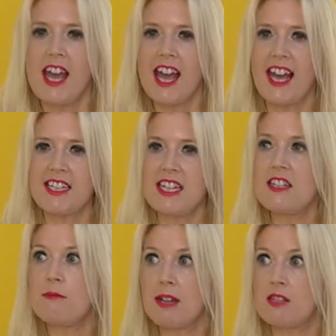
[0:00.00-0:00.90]
And
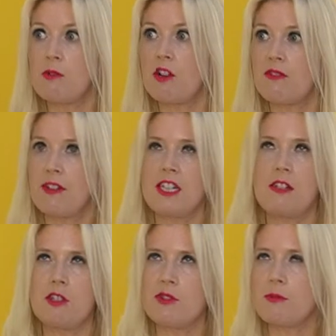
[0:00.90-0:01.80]
he's a massive horror fan, he
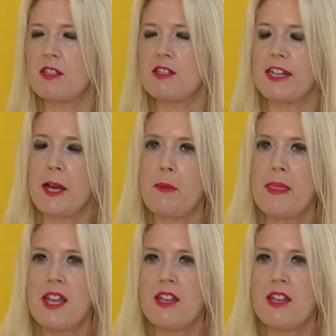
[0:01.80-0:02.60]
knows films inside out.